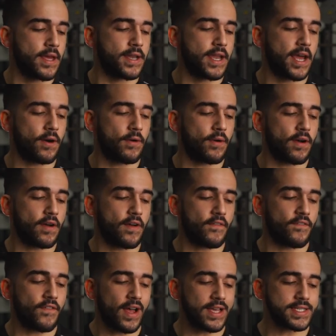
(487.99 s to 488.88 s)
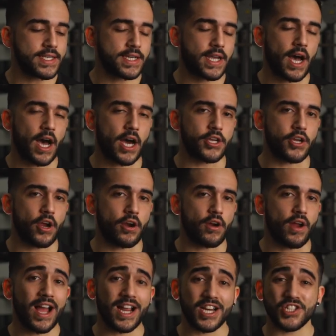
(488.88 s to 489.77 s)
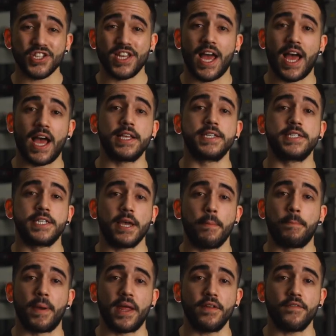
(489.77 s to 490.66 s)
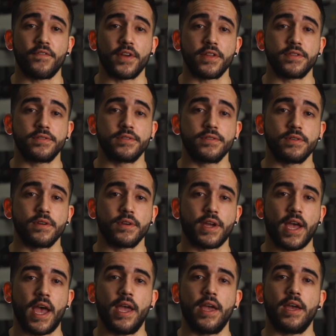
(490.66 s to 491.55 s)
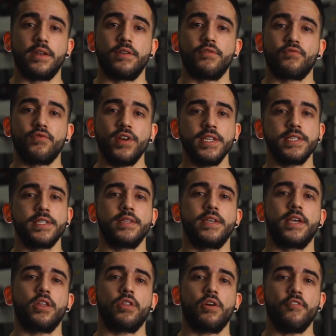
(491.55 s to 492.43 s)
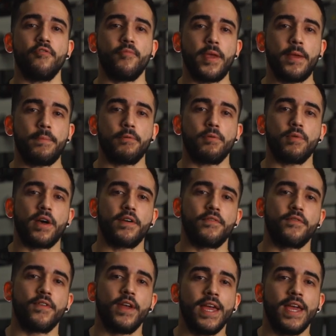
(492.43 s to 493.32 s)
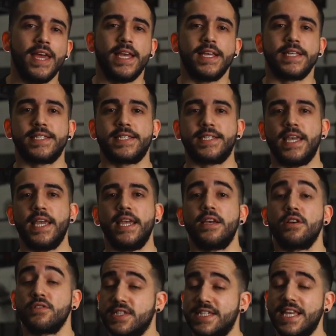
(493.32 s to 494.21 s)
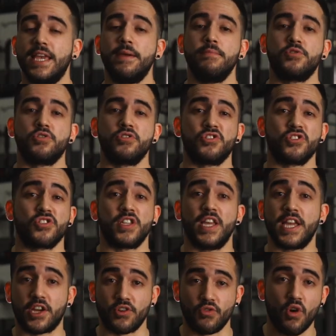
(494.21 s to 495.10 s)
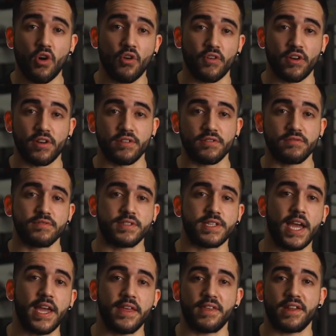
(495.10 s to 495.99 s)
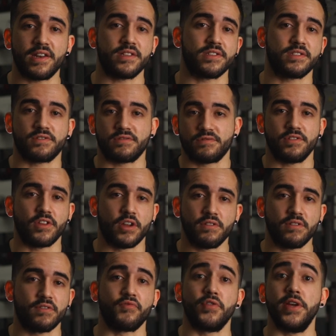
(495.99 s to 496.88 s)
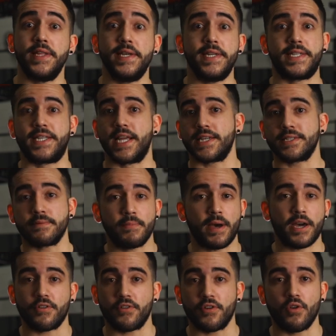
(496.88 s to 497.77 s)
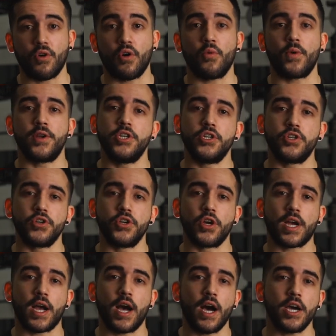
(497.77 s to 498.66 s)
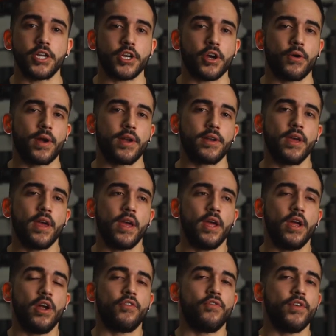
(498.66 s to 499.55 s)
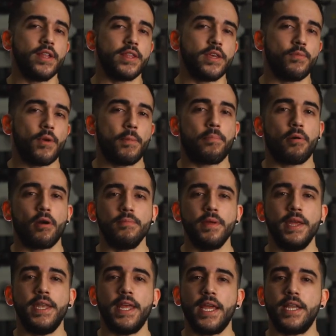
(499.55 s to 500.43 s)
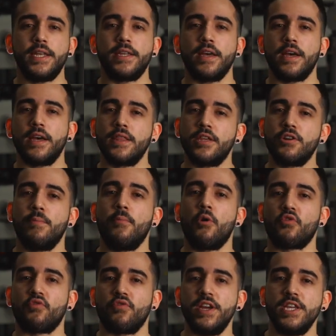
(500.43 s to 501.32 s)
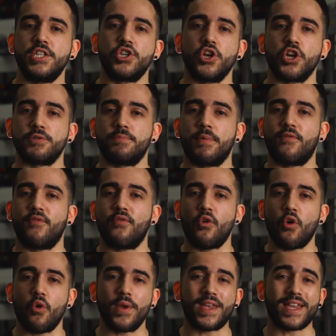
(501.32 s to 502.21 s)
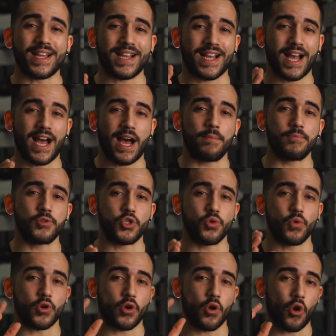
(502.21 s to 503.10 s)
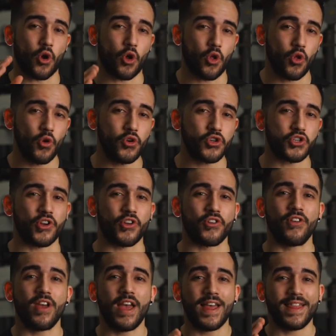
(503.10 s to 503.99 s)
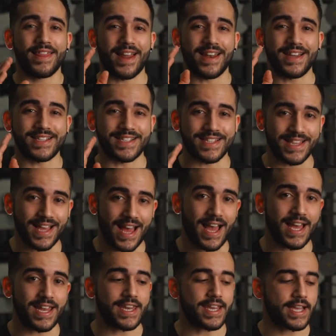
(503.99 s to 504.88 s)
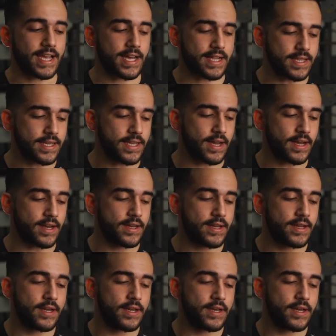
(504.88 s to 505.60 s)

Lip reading: Now, fasted cardio actually has some benefits, okay? And recently, a lot of people have seem to just ignore it and say that it's, you know, it really doesn't matter at all when you do your cardio. And really, we probably need a little more research before we can come to a conclusion that is that clear.